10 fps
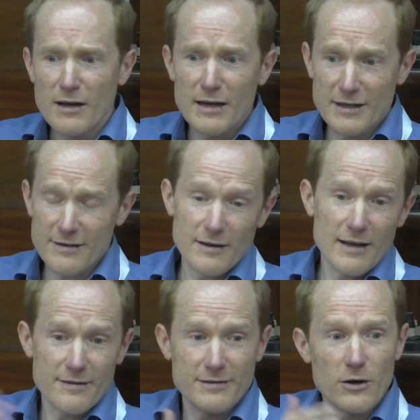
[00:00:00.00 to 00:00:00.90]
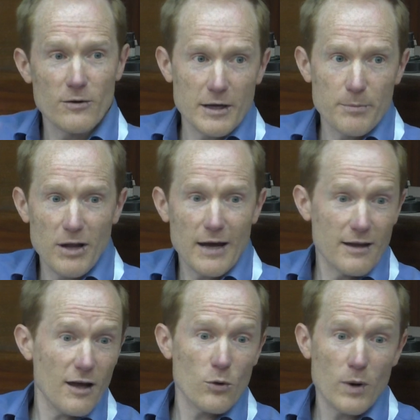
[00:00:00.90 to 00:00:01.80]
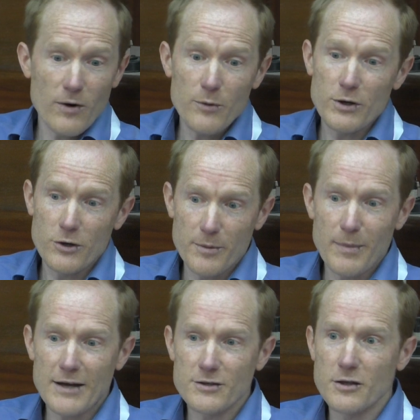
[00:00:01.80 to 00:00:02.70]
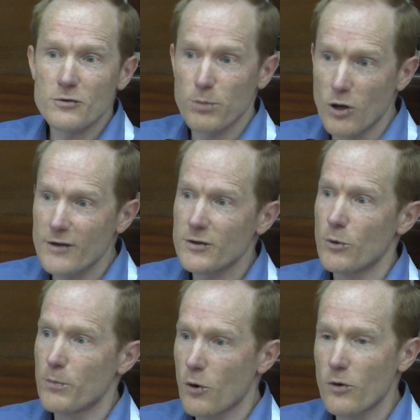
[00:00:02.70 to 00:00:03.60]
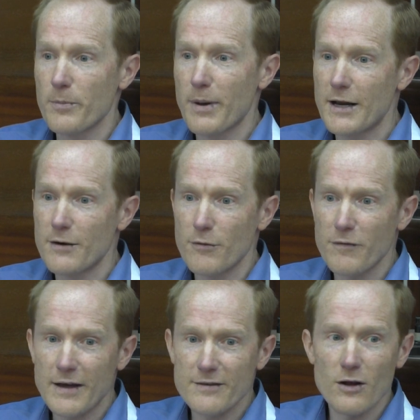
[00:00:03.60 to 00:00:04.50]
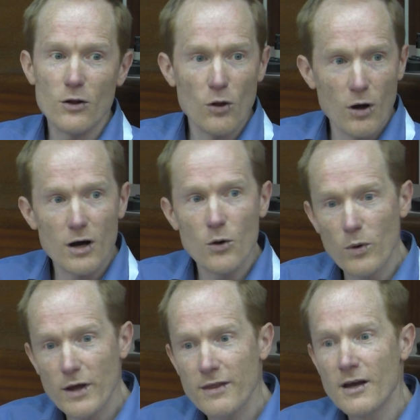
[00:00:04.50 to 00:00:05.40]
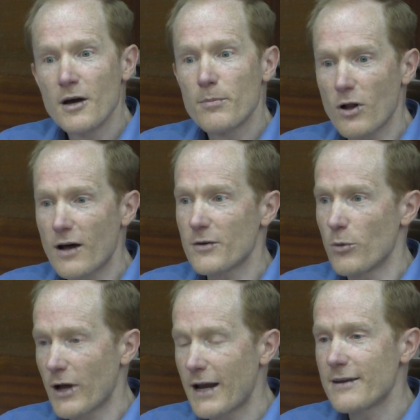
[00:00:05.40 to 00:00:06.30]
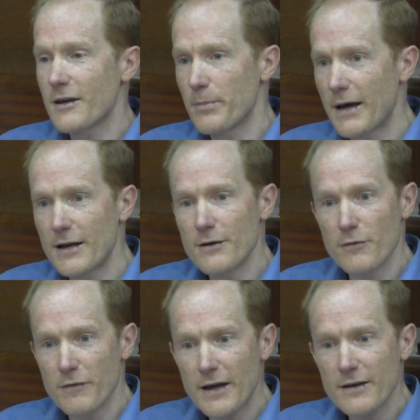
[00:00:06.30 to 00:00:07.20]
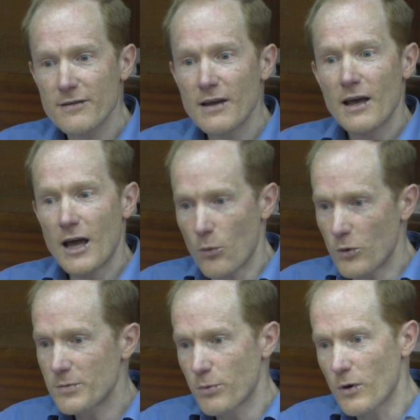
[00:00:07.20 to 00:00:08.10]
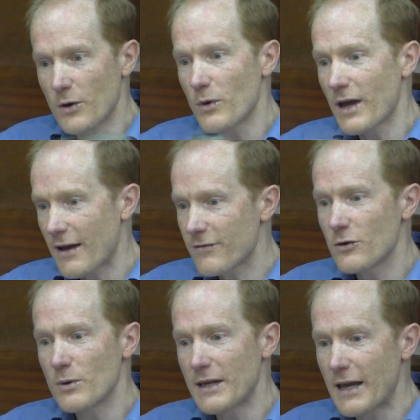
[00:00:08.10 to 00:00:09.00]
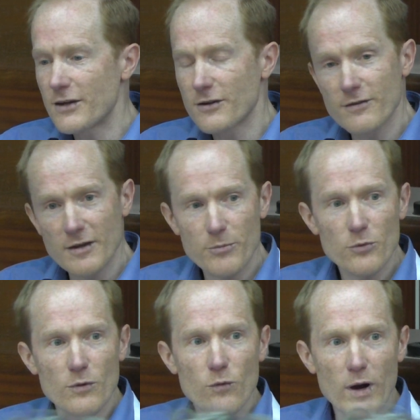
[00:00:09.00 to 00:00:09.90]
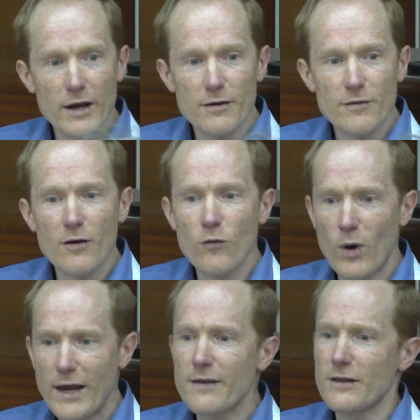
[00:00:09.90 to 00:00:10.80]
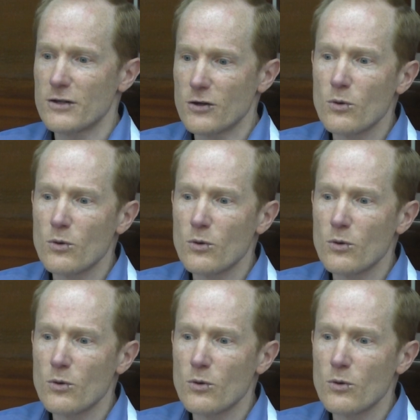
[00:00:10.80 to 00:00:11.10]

It doesn't necessarily imply the other way, right? We could imagine there's plausible pro-competitive effects along with plausible anti-competitive effects, at which point we have to engage in some sort of way of weighing it.